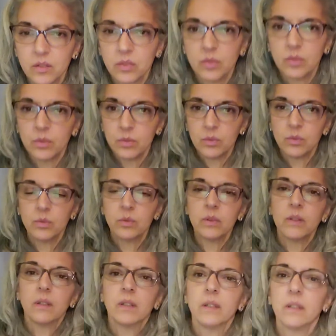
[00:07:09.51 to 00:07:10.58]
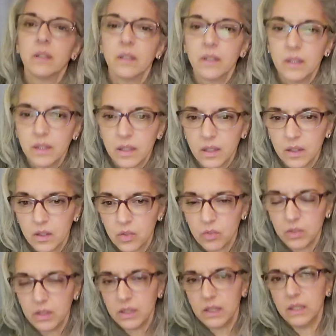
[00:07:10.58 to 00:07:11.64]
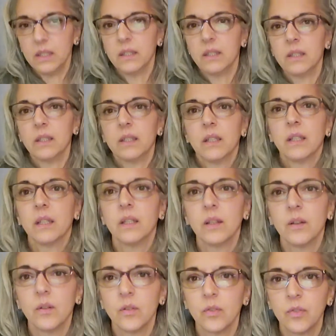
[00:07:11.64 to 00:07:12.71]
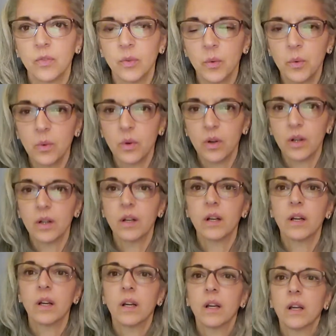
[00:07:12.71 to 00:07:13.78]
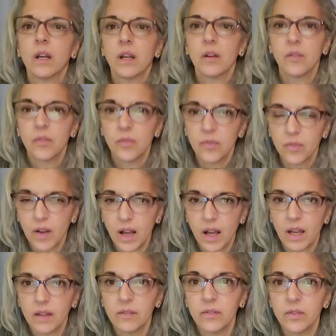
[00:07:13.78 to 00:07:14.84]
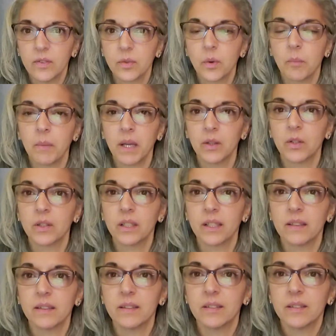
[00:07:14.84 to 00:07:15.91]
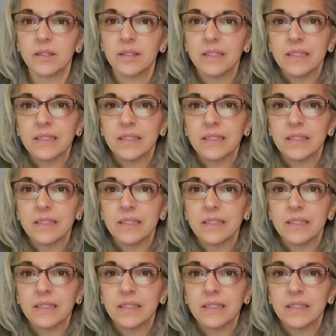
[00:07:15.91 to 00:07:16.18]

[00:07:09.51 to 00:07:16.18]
2, 3, 4, 5. So it might look like this.